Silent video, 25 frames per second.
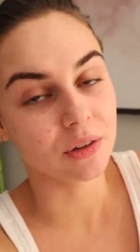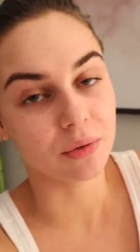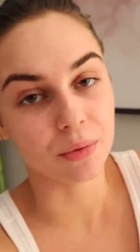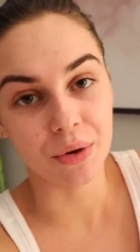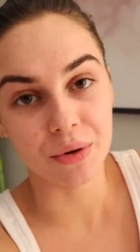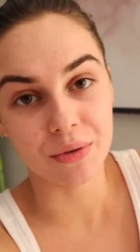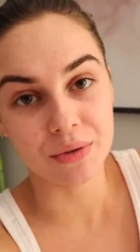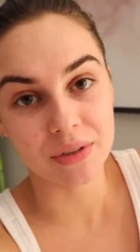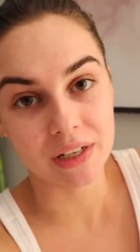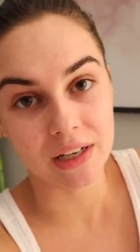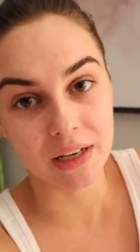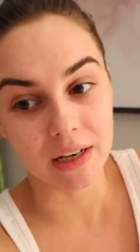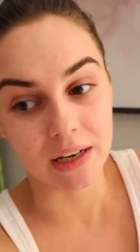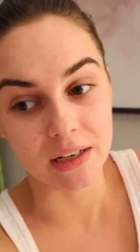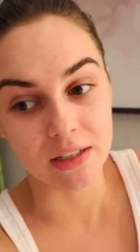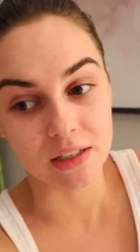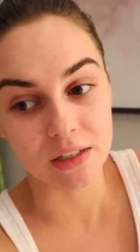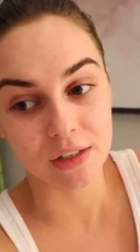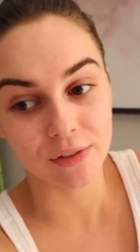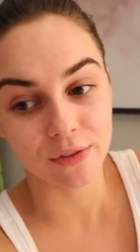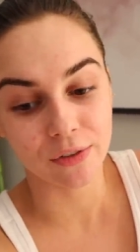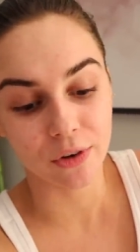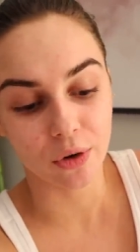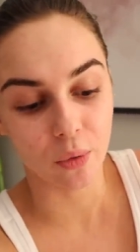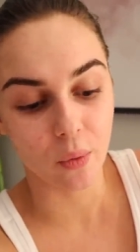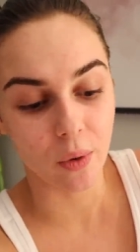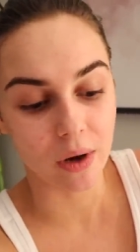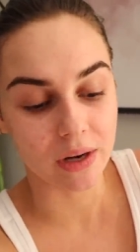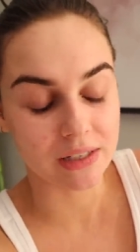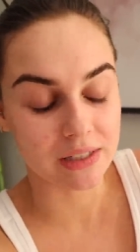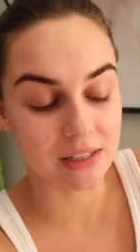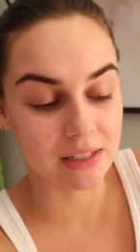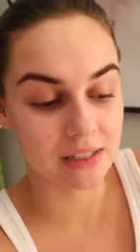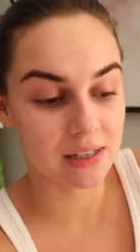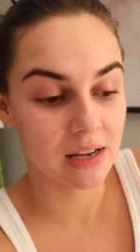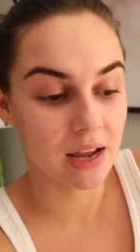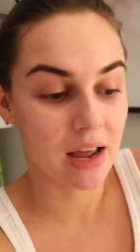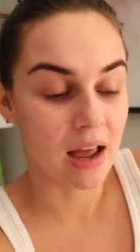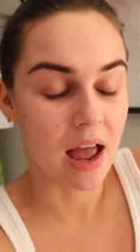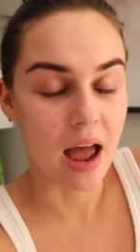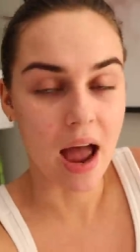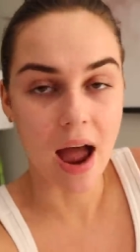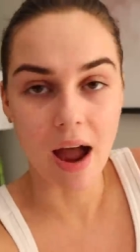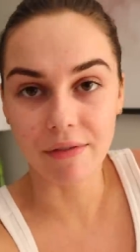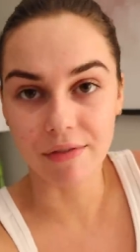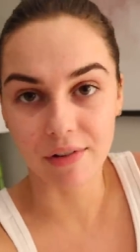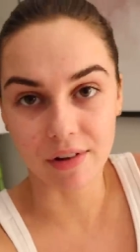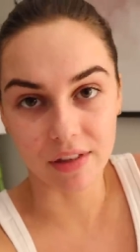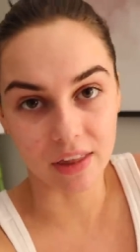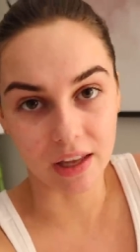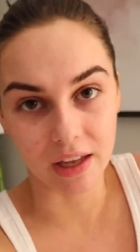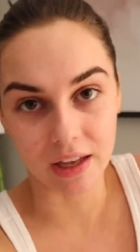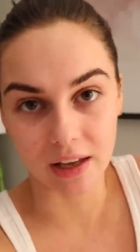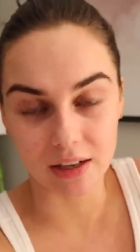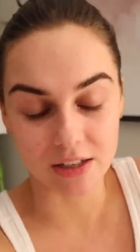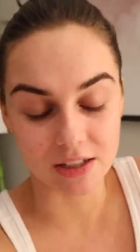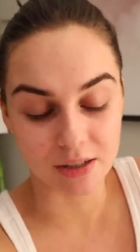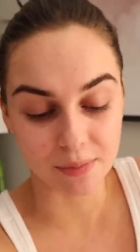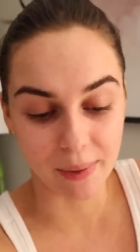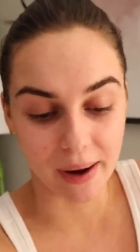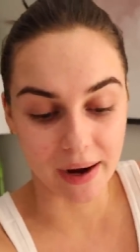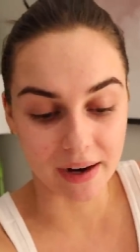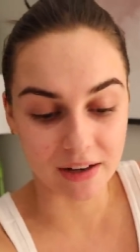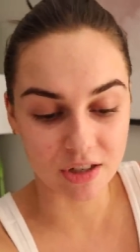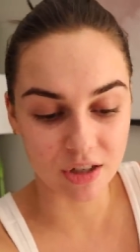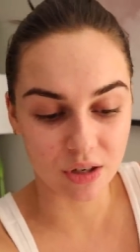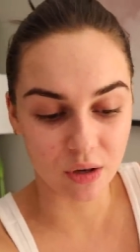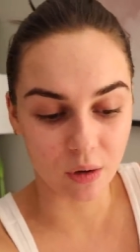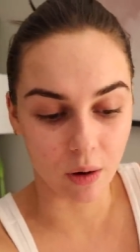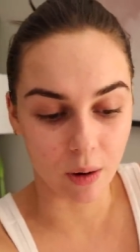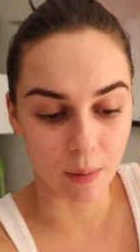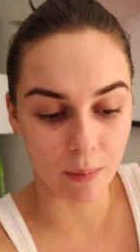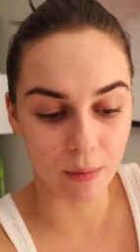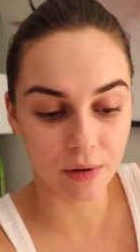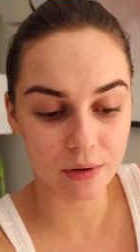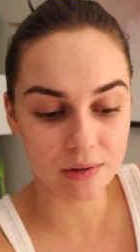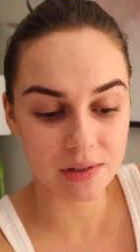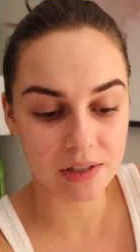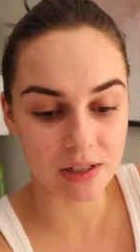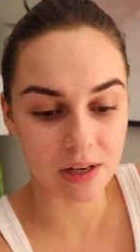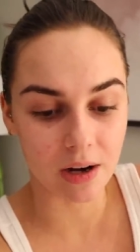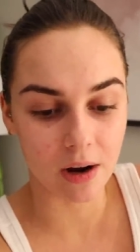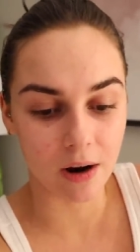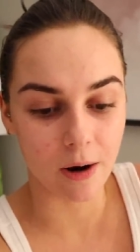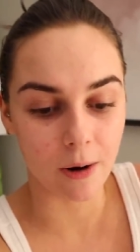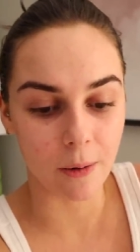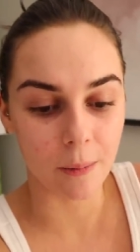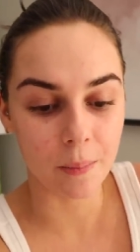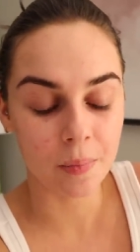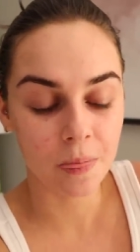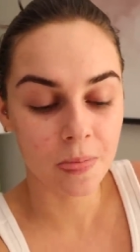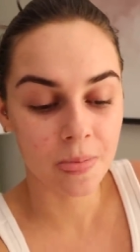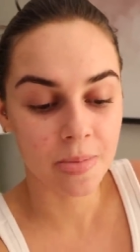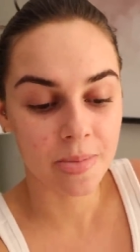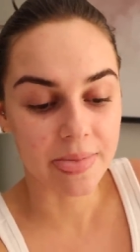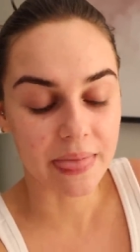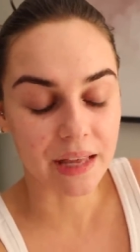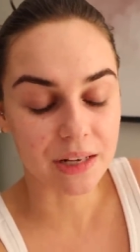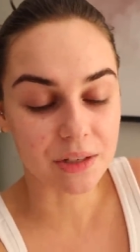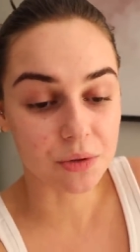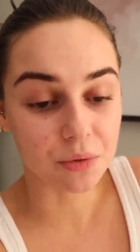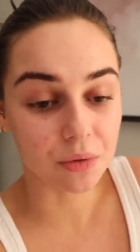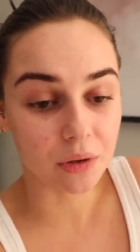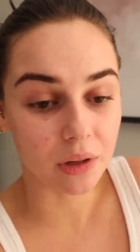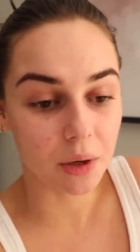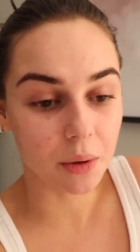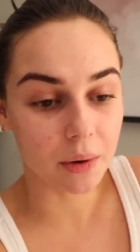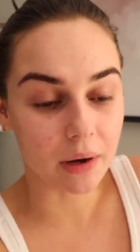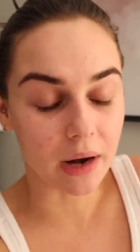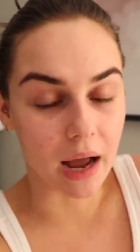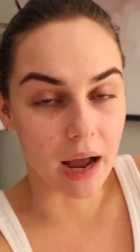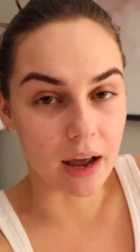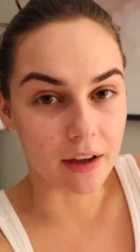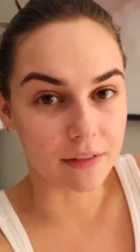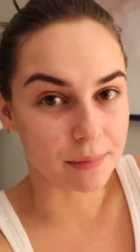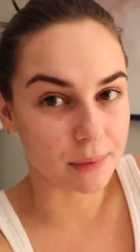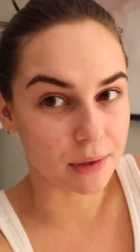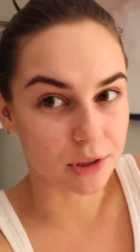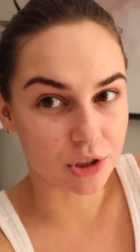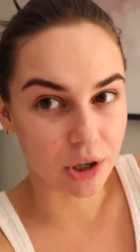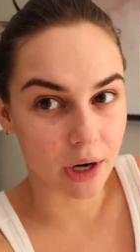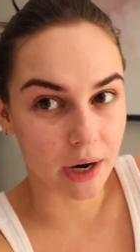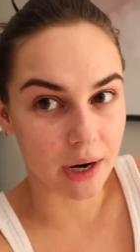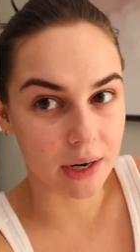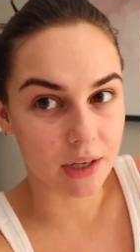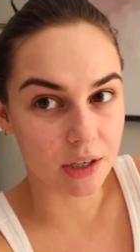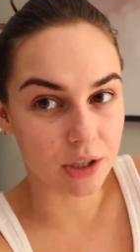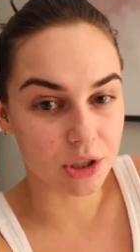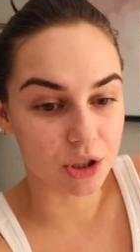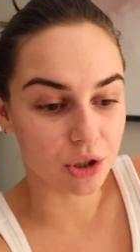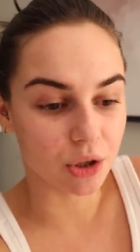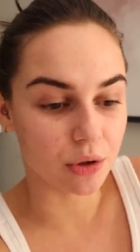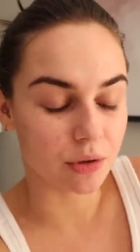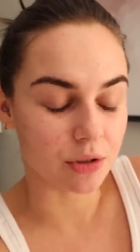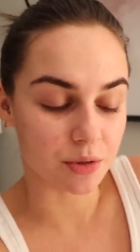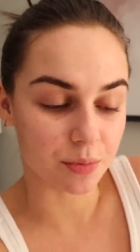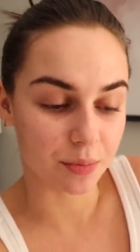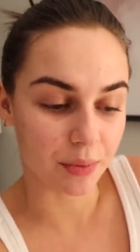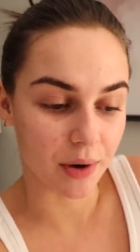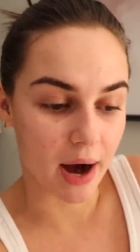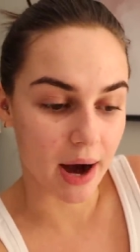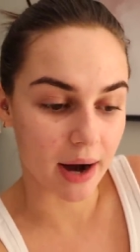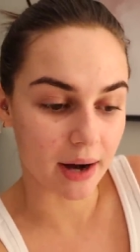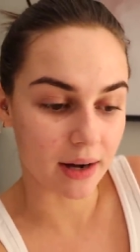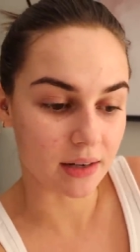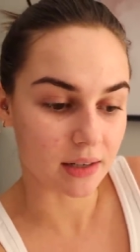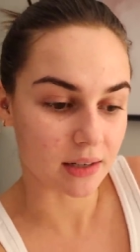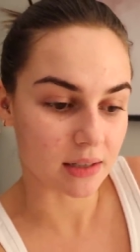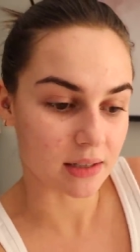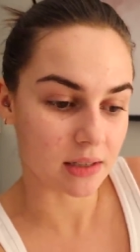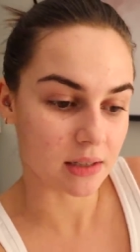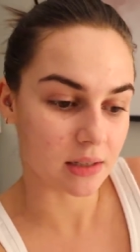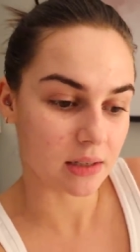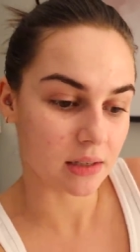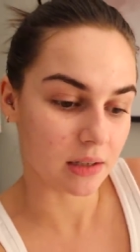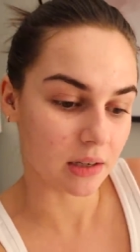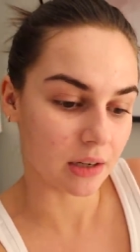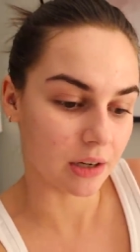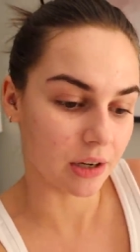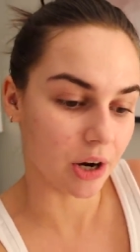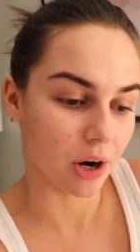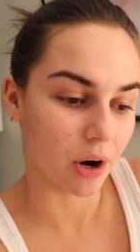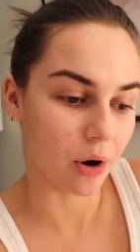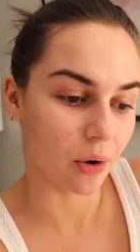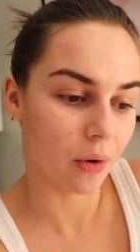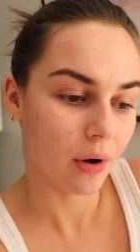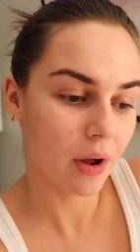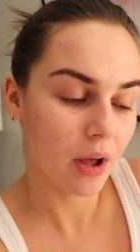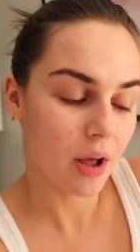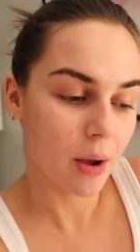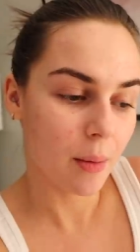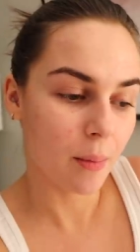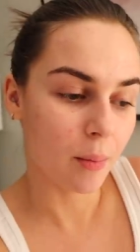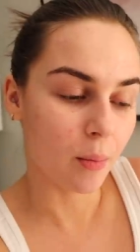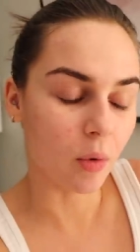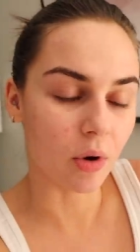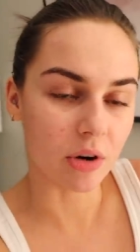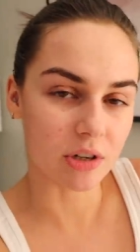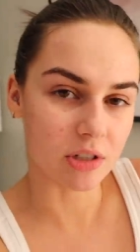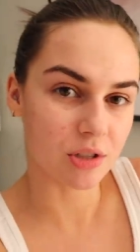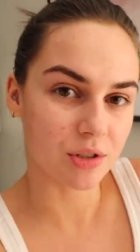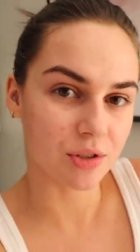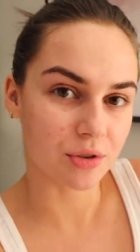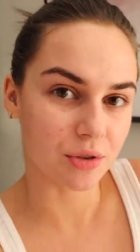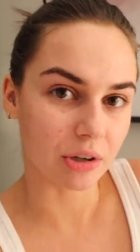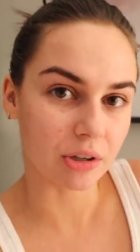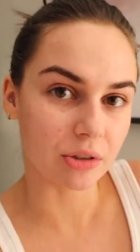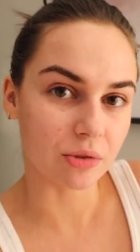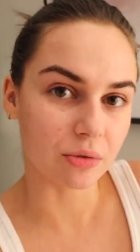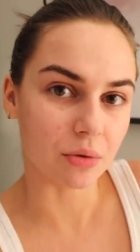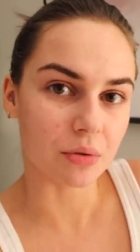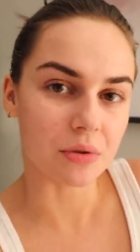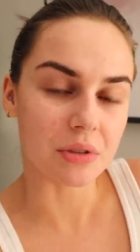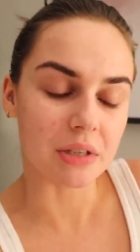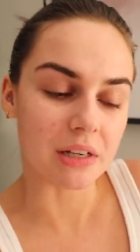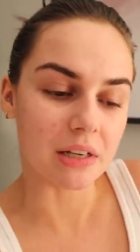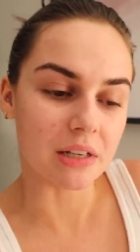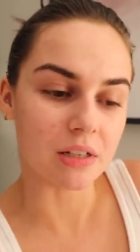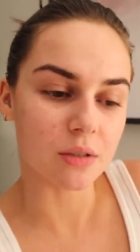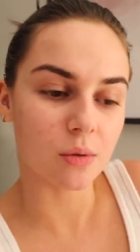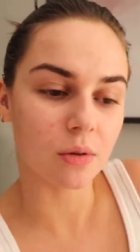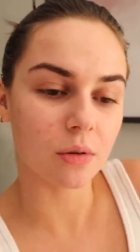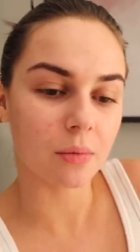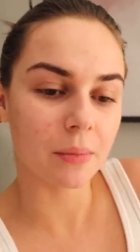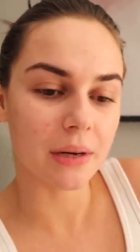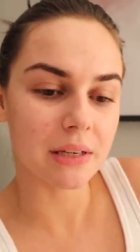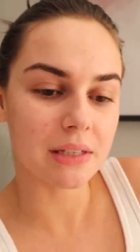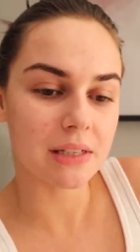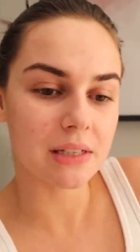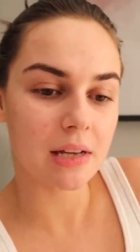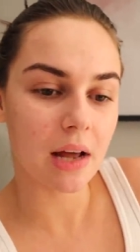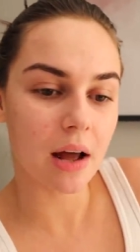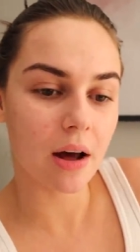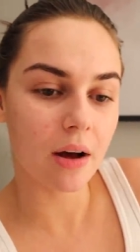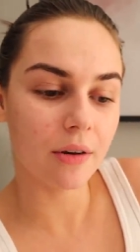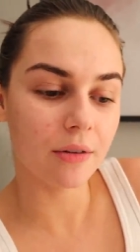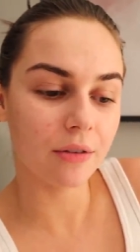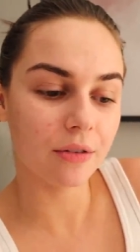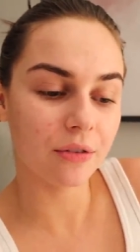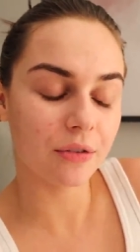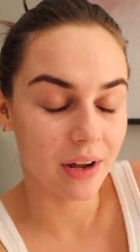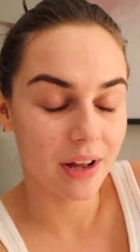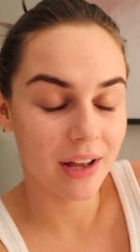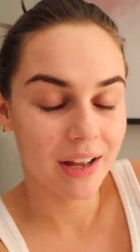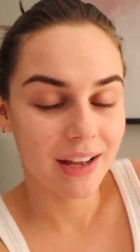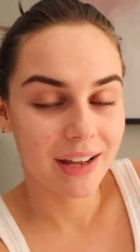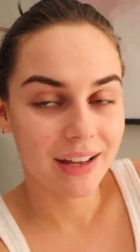routines for once everything gets back to normal. So that's really what I've been trying to do, is practice, you know, more strict routines with myself.